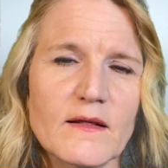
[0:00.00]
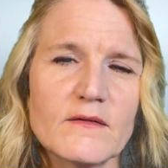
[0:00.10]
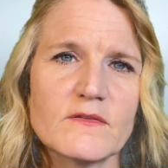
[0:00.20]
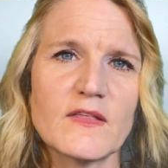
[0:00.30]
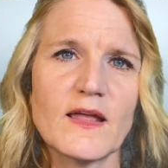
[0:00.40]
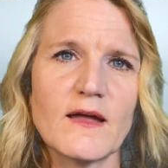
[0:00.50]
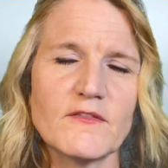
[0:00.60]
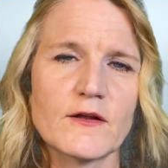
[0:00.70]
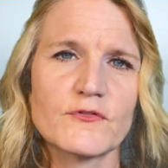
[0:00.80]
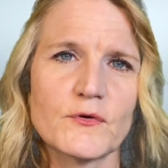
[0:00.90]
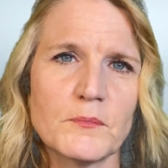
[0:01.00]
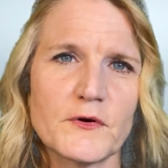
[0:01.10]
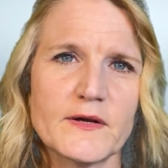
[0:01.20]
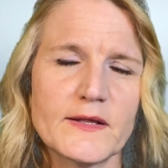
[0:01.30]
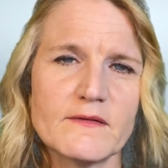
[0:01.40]
because they have extra
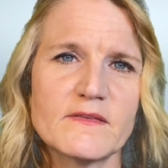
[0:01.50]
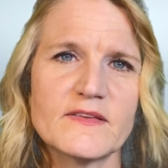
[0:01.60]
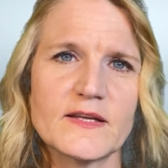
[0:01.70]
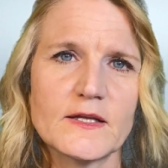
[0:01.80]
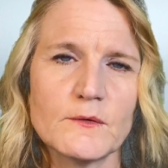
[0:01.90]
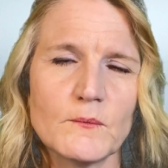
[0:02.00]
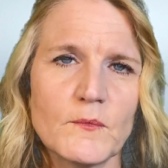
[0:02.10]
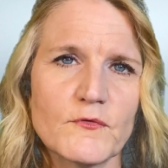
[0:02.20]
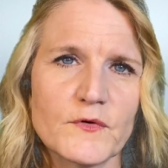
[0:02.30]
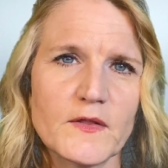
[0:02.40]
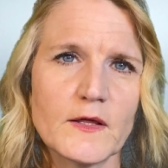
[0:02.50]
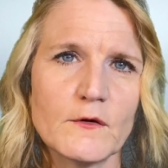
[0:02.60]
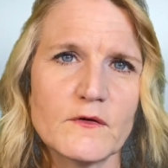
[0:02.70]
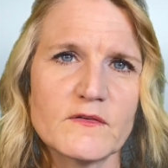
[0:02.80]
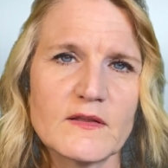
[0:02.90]
burning and stinging before they
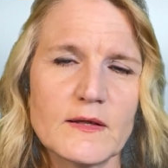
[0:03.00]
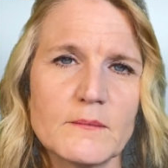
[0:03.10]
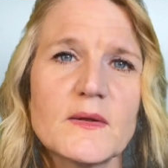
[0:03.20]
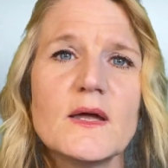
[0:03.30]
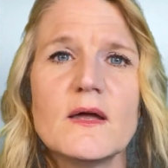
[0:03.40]
go to sleep.